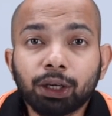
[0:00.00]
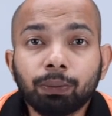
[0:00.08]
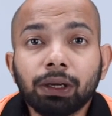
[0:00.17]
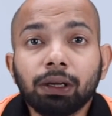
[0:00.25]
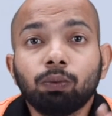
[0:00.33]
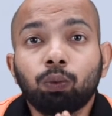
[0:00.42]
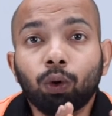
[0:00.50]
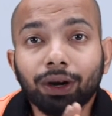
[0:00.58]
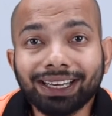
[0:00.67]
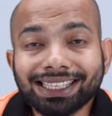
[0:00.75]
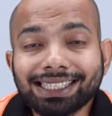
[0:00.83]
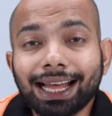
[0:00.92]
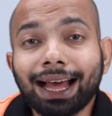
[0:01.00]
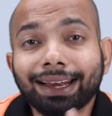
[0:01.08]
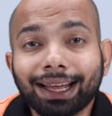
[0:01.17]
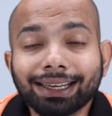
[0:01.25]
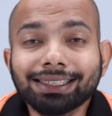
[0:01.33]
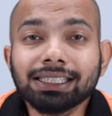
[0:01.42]
between what is the
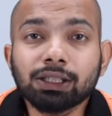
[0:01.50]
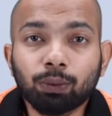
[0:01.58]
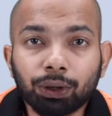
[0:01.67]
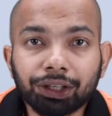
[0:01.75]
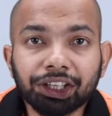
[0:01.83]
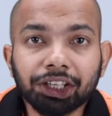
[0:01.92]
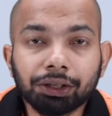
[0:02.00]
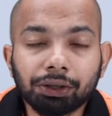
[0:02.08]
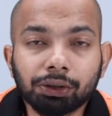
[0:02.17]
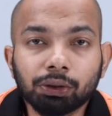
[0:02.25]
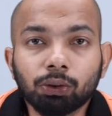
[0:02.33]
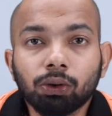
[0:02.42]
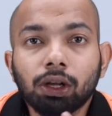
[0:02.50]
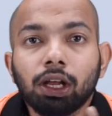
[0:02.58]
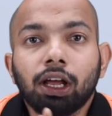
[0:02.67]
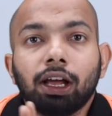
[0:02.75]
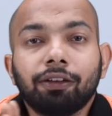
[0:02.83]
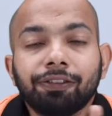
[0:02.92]
analysis, what you need to do.
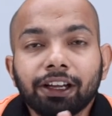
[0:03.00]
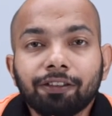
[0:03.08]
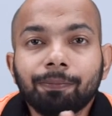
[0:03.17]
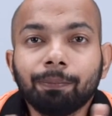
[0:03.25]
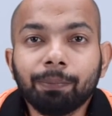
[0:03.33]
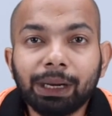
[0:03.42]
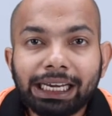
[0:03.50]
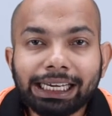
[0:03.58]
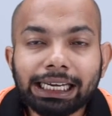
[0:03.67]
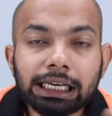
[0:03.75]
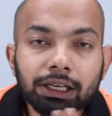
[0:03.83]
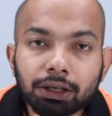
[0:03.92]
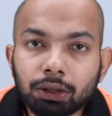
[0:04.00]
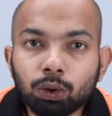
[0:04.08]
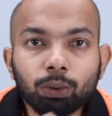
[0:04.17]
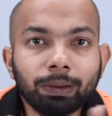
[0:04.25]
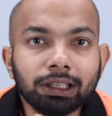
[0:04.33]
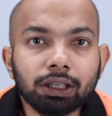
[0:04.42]
We have maintained
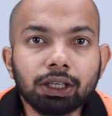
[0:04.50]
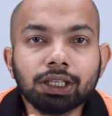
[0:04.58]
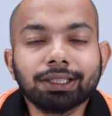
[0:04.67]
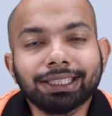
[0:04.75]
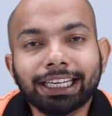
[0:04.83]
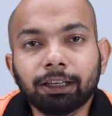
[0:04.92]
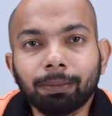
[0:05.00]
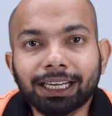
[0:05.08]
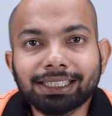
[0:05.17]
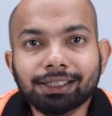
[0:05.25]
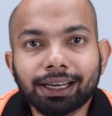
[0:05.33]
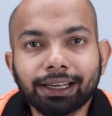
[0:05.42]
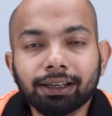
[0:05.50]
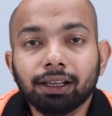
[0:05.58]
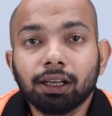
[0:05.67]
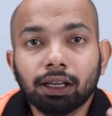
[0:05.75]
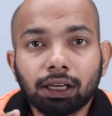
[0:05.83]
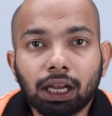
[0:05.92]
two methods side by side.
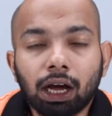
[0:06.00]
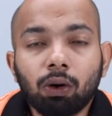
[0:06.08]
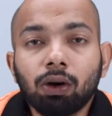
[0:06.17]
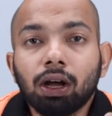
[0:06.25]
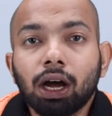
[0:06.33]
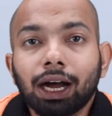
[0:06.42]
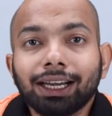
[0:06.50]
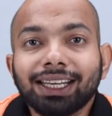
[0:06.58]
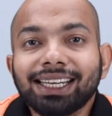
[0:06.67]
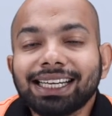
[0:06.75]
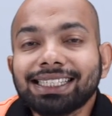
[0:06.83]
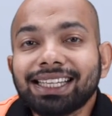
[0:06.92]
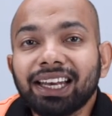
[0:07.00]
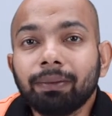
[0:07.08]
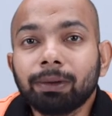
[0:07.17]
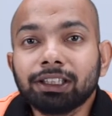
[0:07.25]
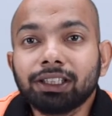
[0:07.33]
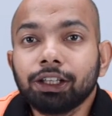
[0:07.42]
Now under SLM
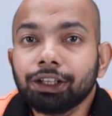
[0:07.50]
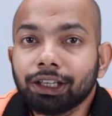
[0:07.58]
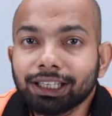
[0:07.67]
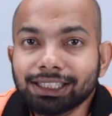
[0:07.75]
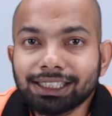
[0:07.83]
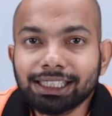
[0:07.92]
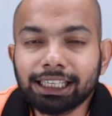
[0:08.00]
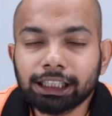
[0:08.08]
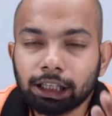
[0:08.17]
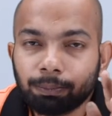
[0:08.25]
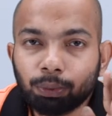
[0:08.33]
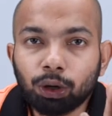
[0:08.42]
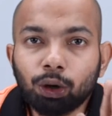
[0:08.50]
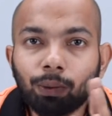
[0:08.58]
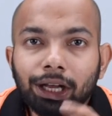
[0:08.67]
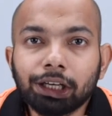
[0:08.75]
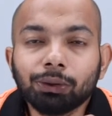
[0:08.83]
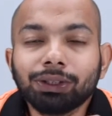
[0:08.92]
method, you can see the book
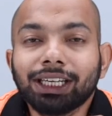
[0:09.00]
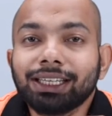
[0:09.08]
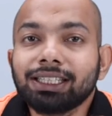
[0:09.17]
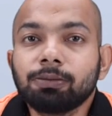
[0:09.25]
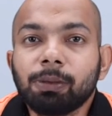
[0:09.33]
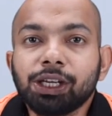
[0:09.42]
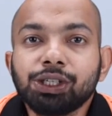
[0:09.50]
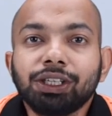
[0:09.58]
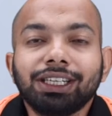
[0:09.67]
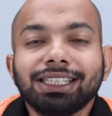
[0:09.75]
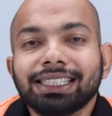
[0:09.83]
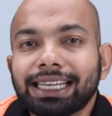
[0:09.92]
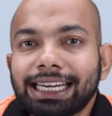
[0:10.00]
value that is mentioned is